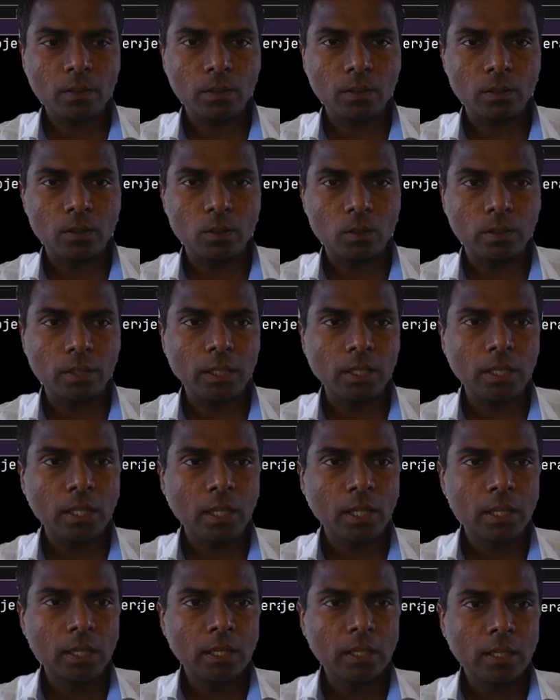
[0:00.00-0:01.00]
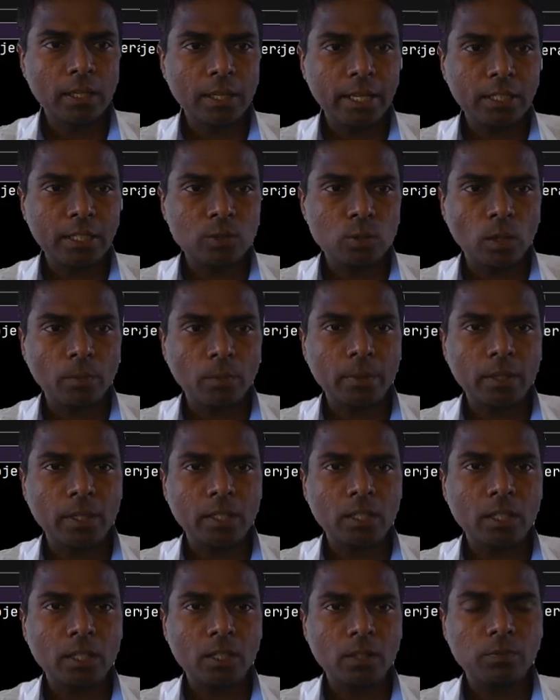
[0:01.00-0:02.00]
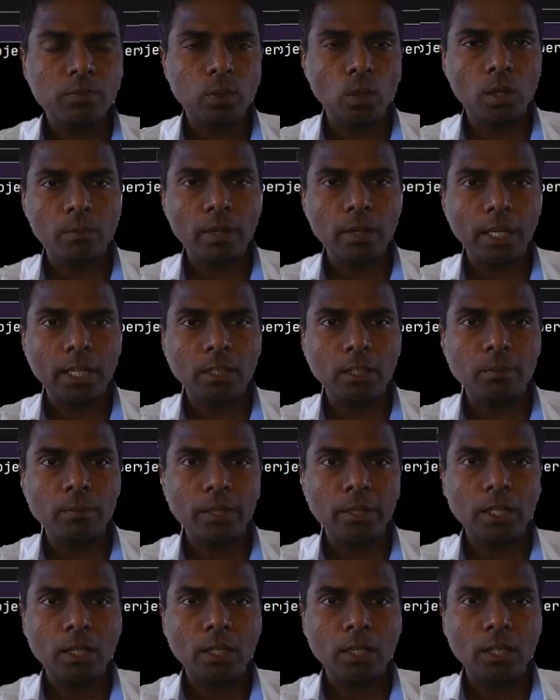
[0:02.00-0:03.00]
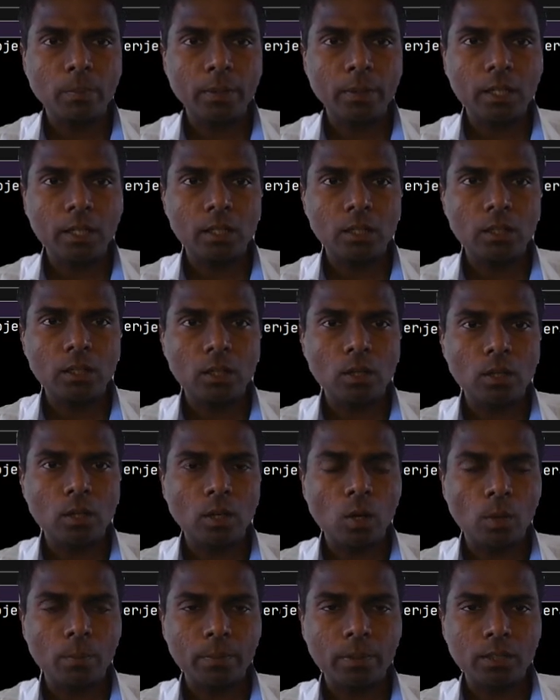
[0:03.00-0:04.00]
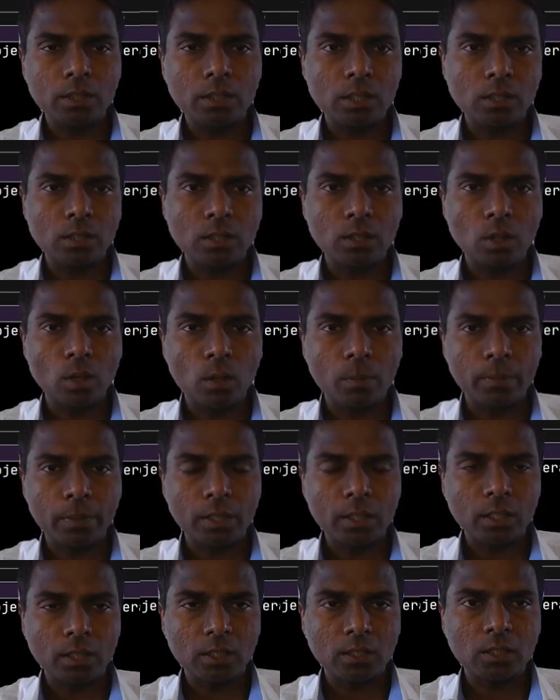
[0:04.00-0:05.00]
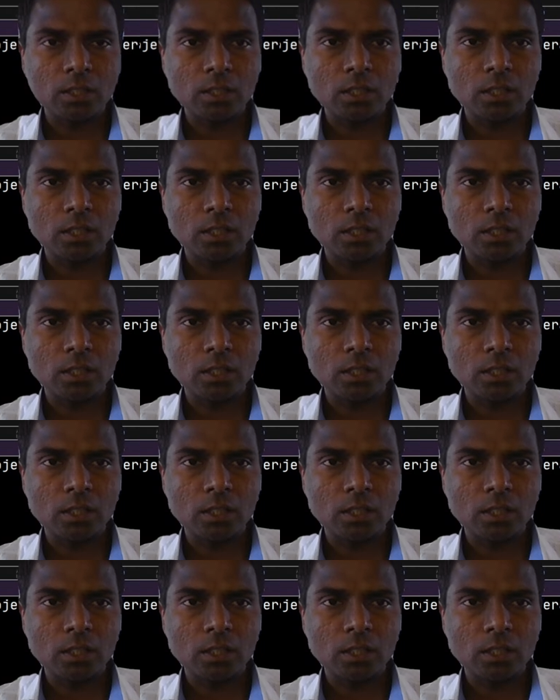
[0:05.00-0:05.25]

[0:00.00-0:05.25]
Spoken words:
Okay, next operator from arithmetic operator operation operators